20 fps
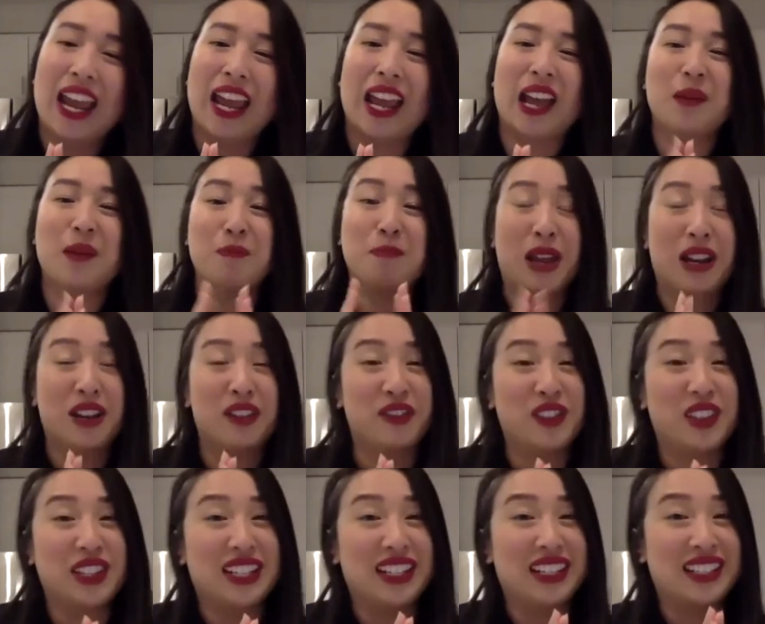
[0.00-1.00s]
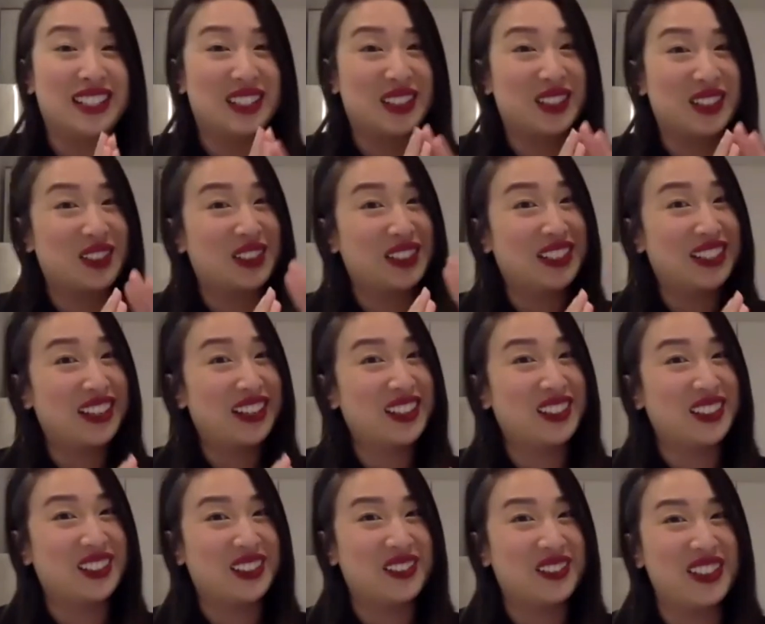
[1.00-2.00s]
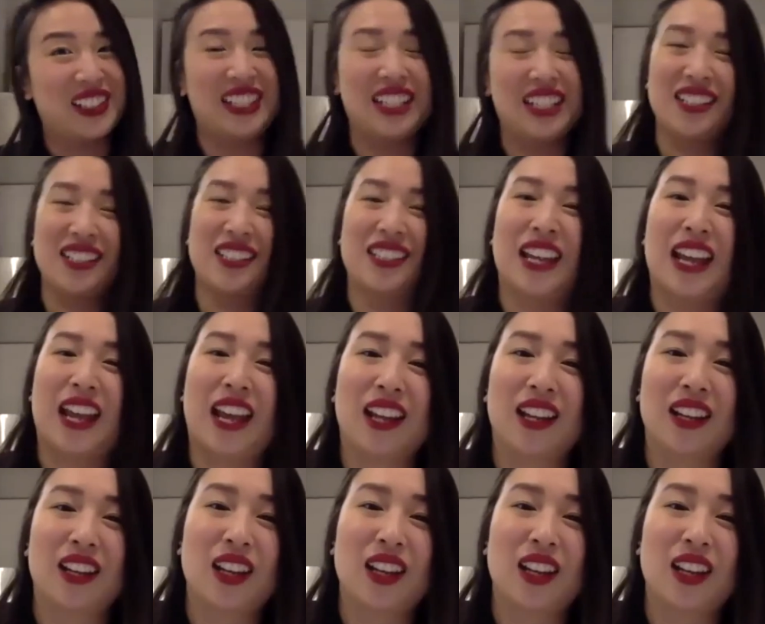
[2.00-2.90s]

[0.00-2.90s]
and benefiting certain other communities. And